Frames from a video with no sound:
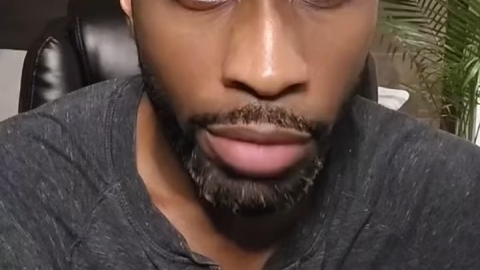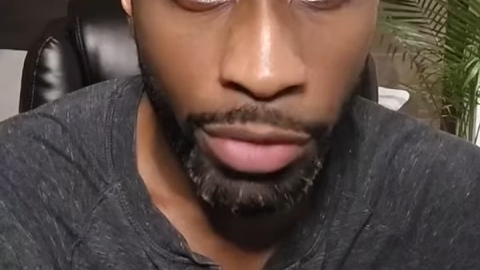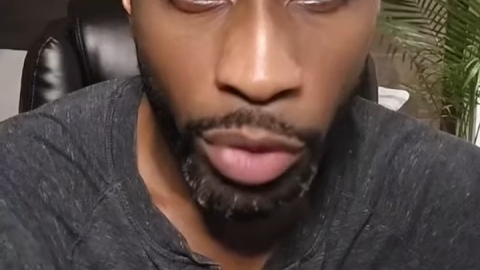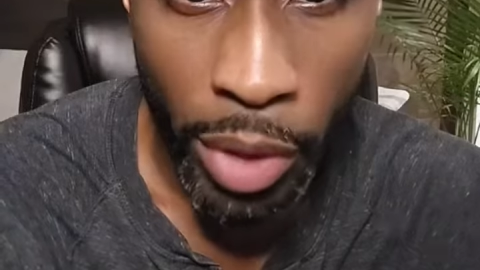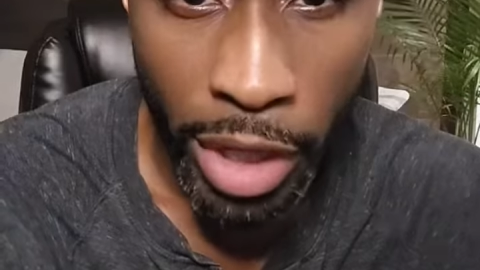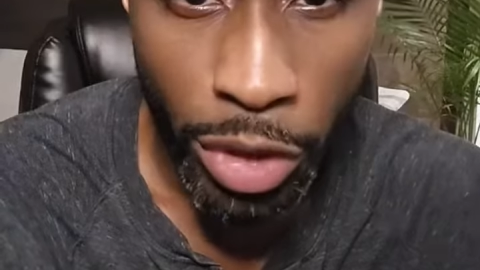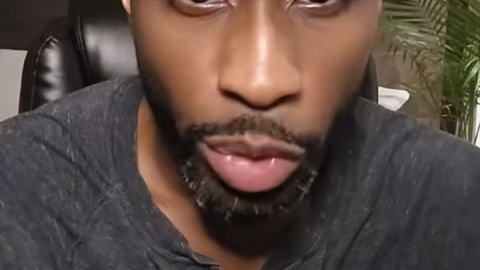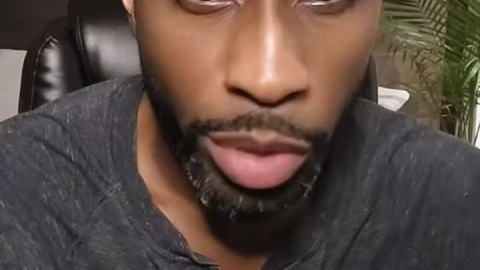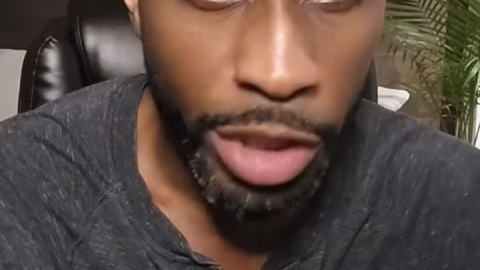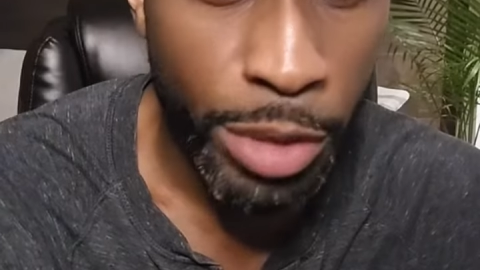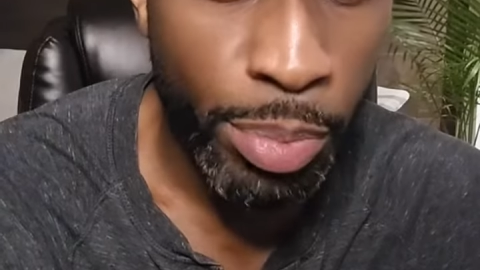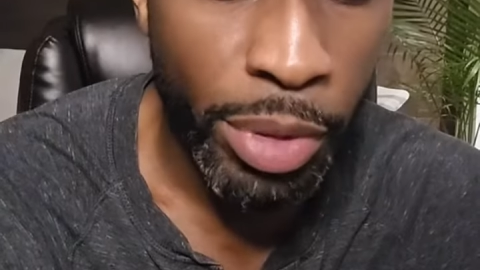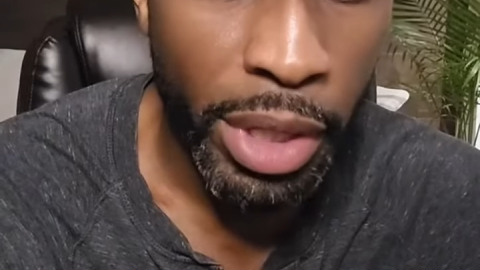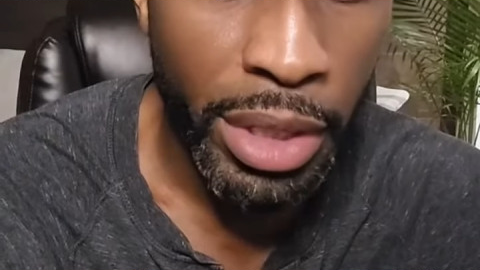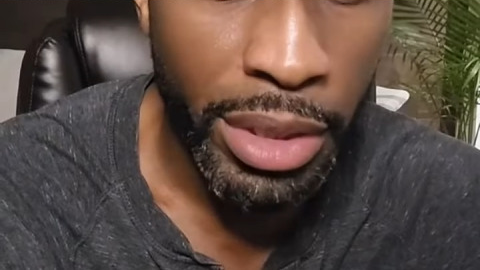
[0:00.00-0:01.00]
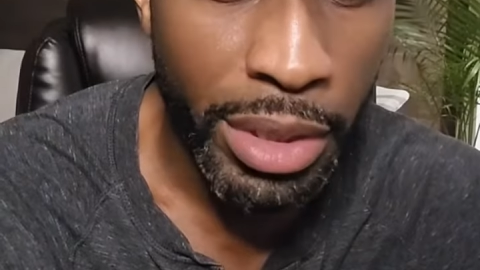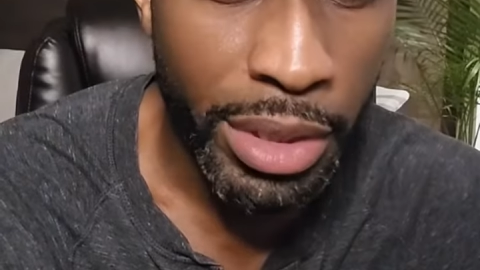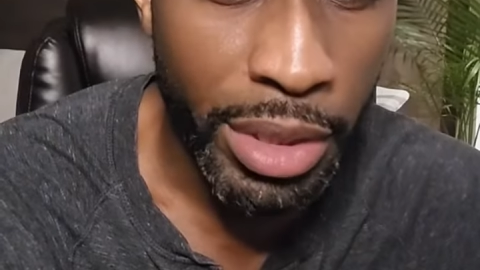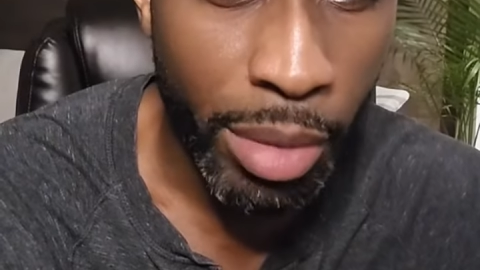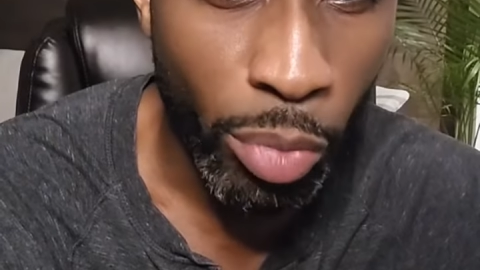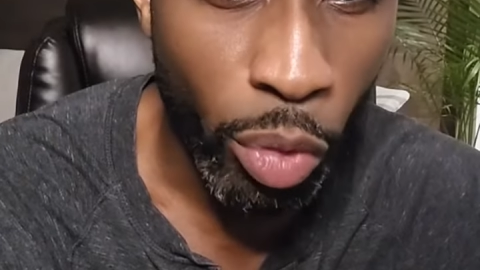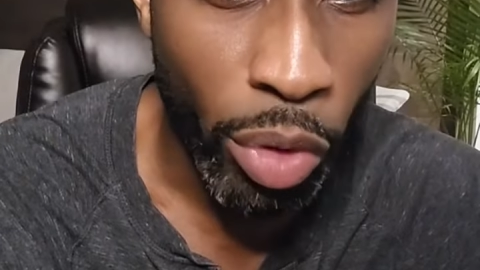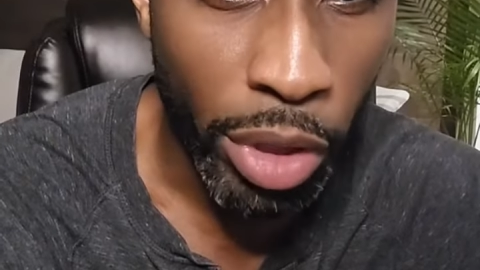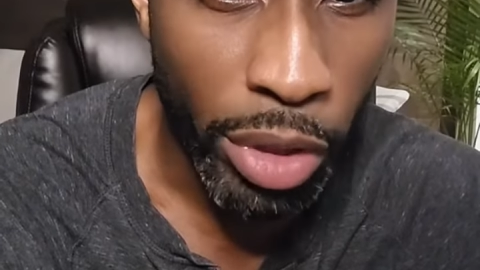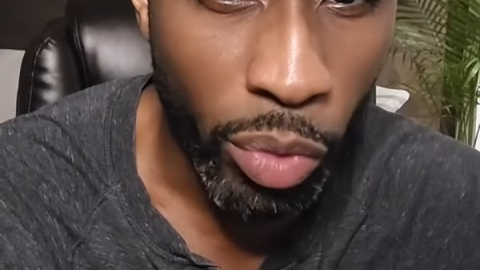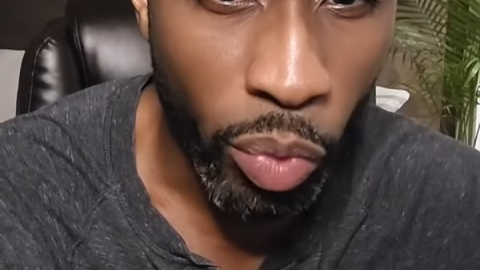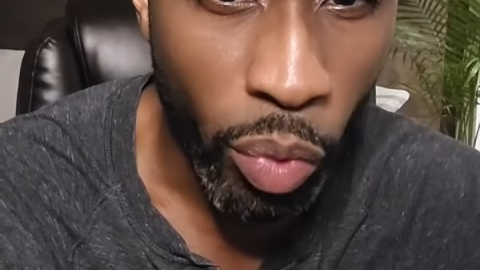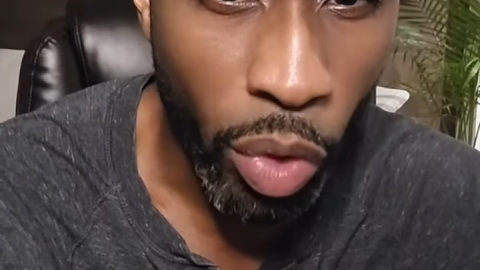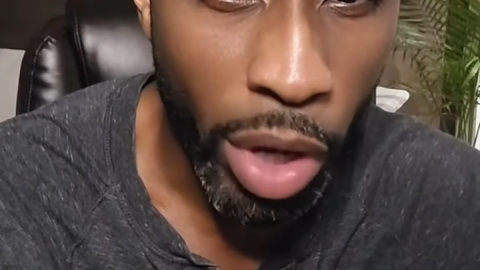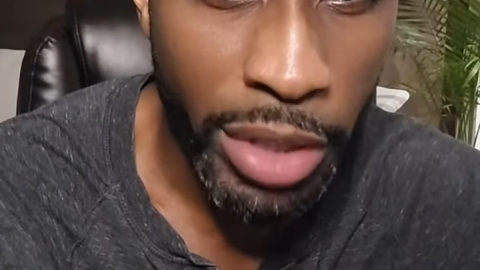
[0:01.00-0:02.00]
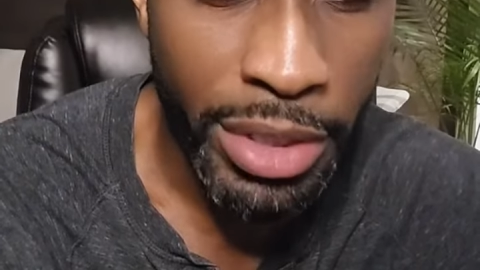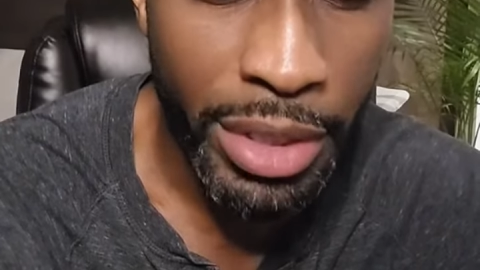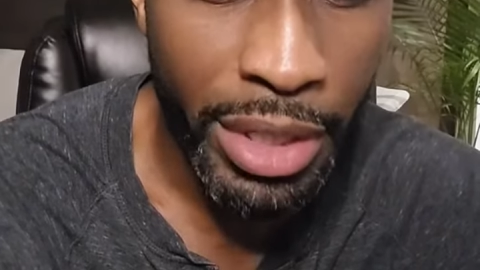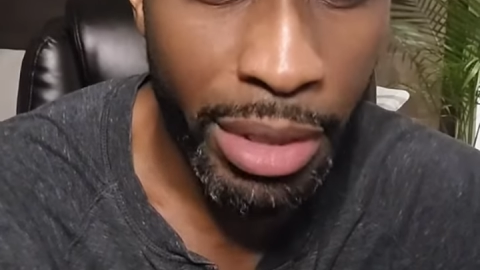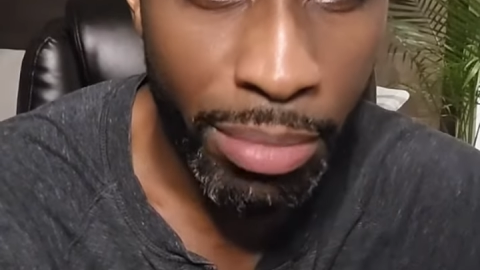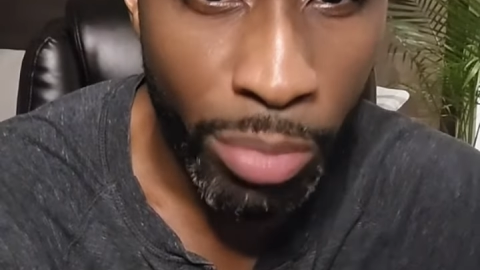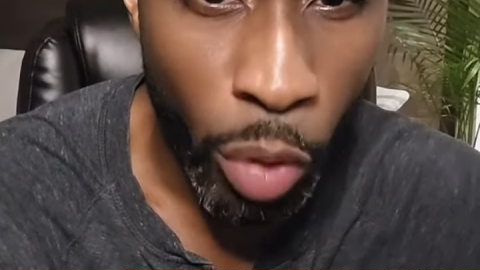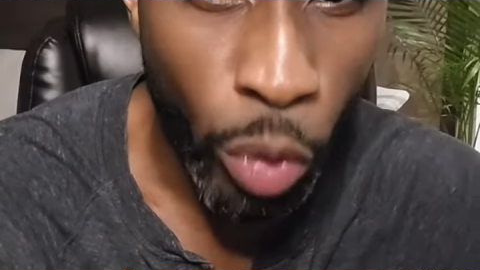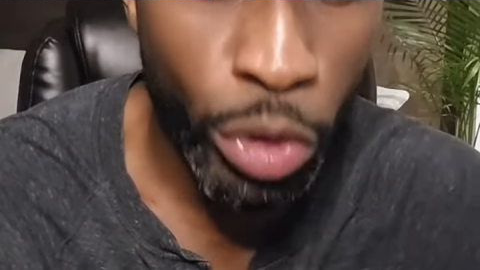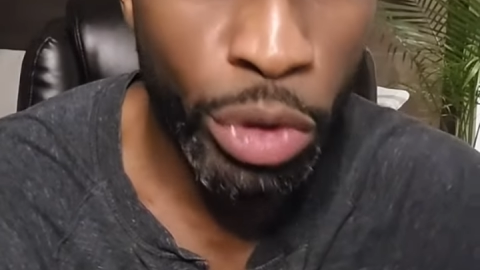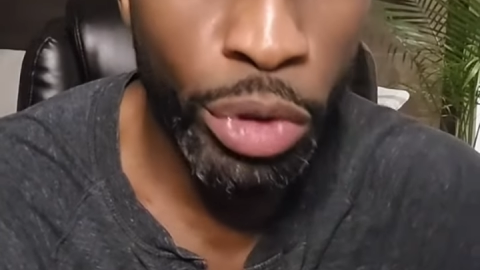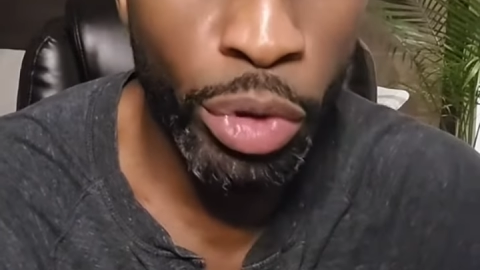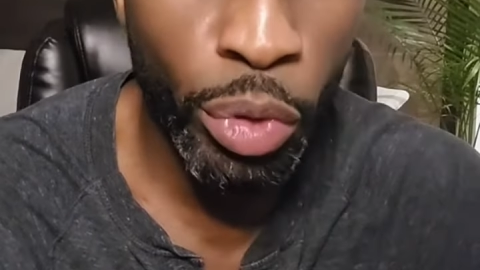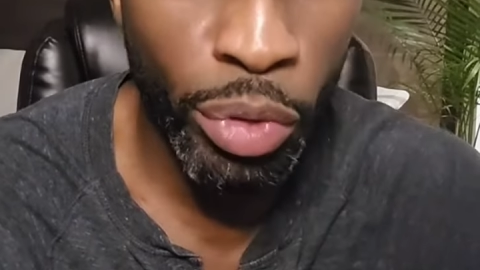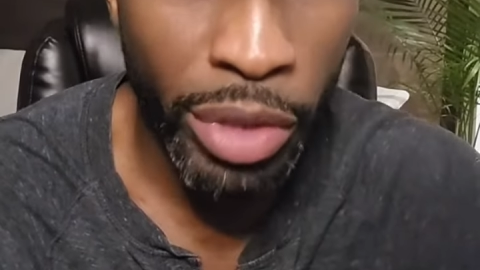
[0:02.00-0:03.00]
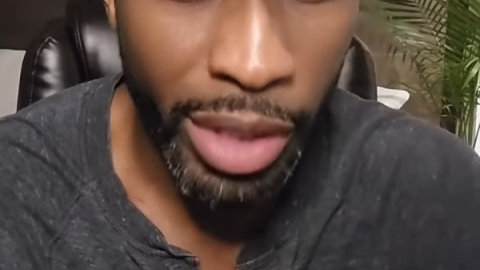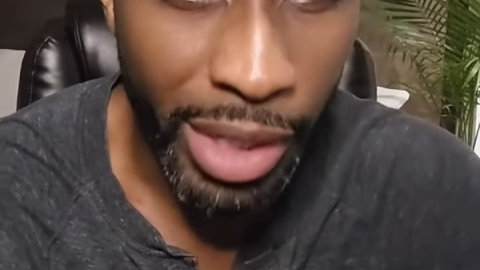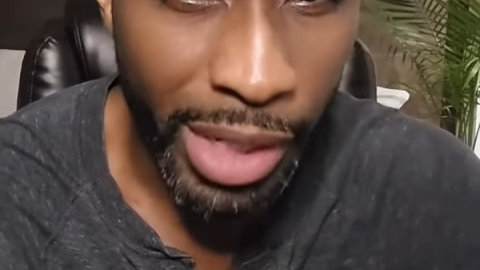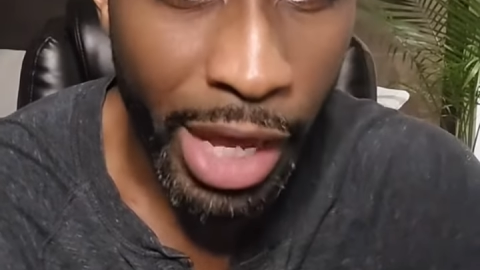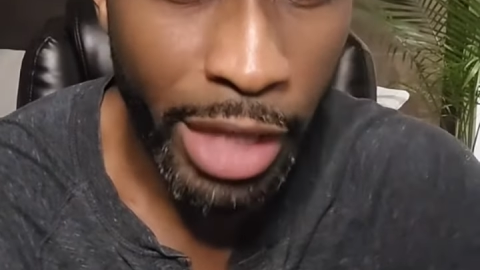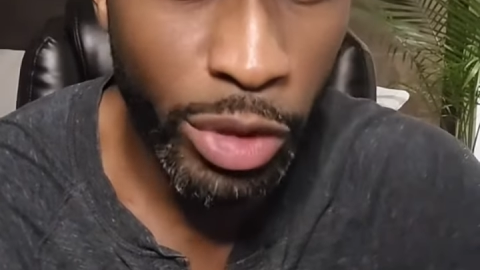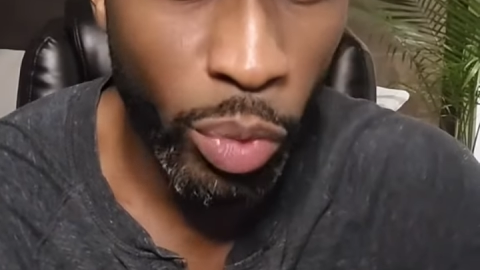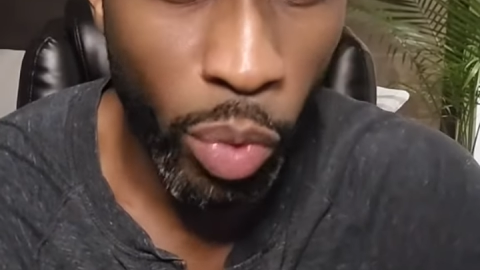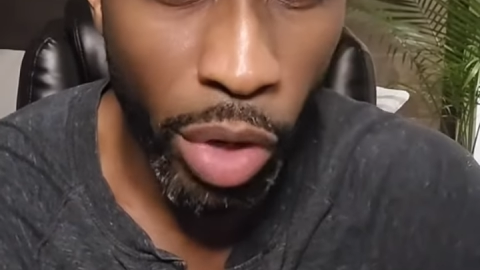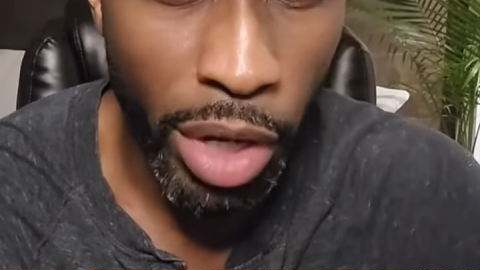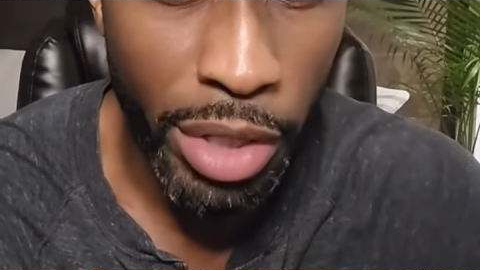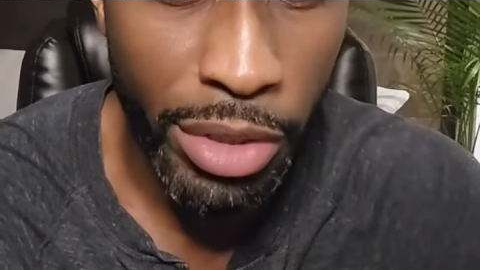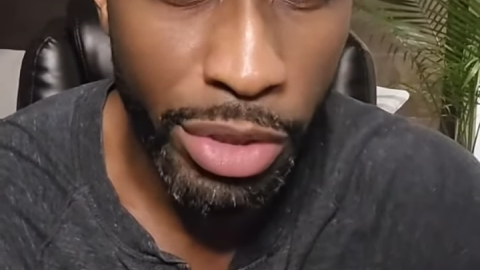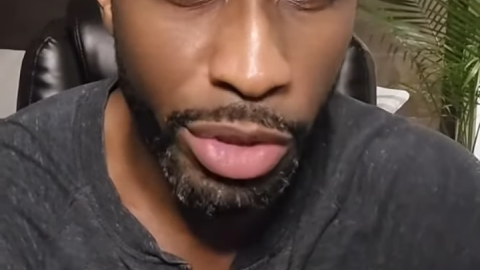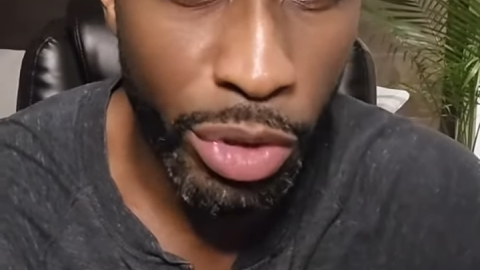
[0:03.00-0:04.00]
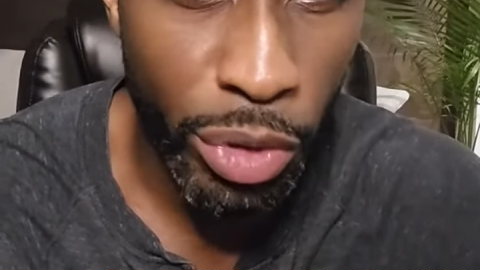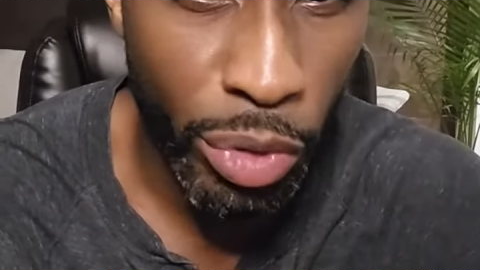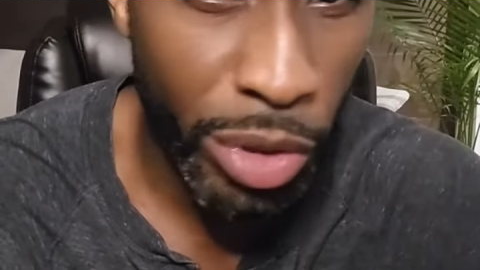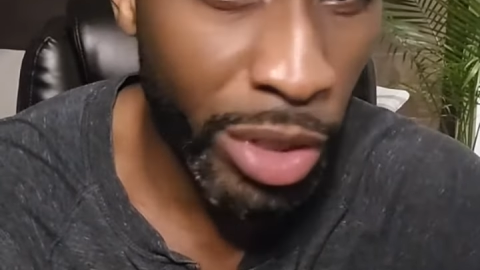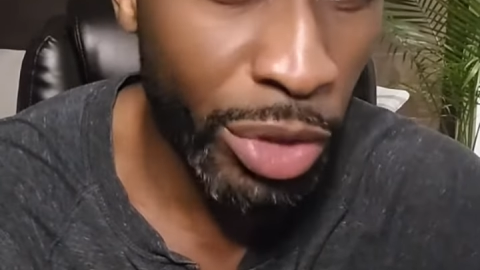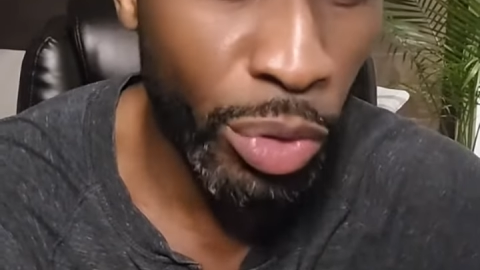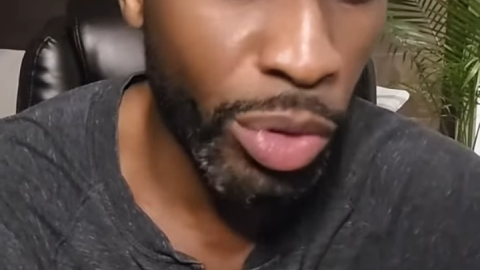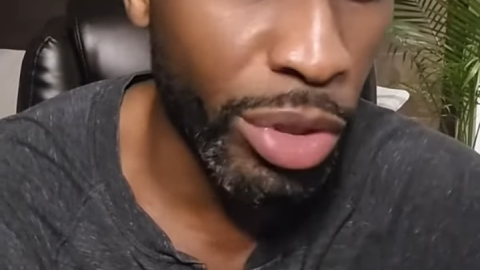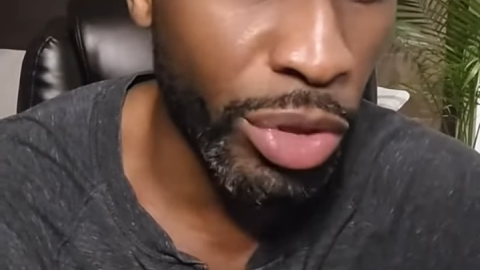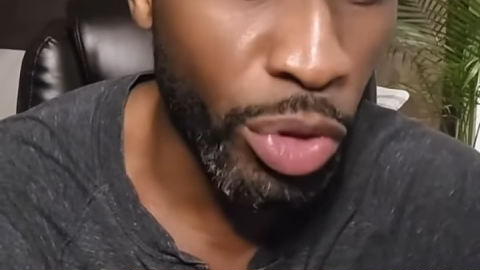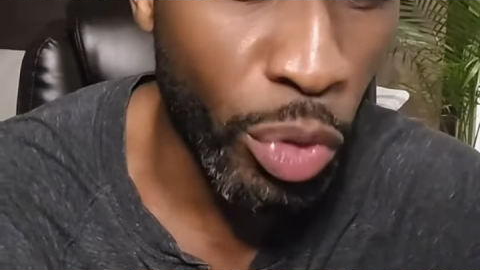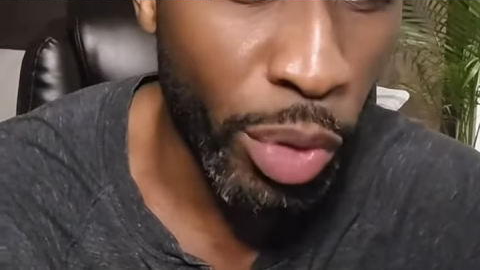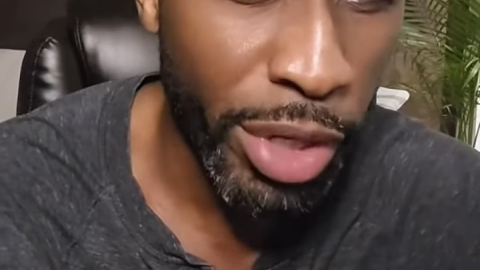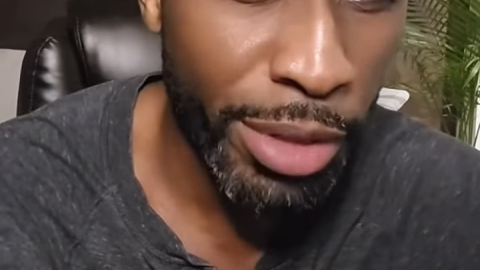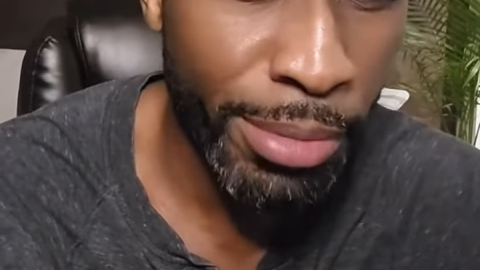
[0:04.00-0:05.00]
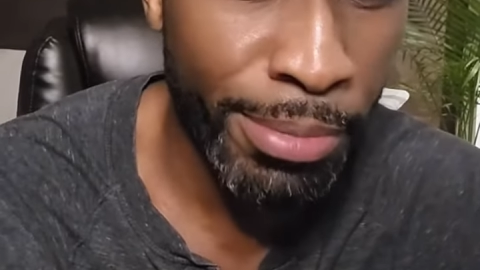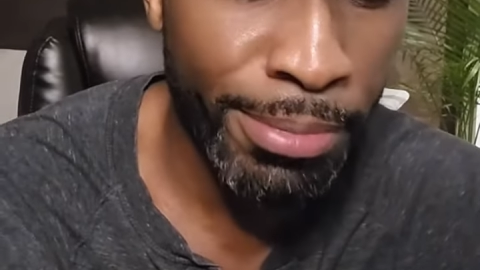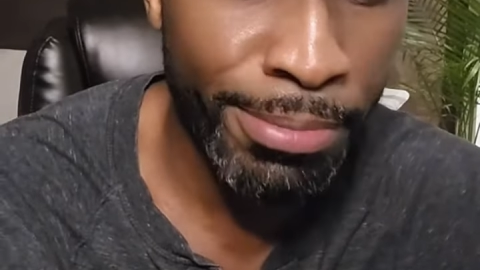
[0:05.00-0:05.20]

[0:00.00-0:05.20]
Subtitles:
you had to explain to someone what emotional neglect was, do you think you could do it?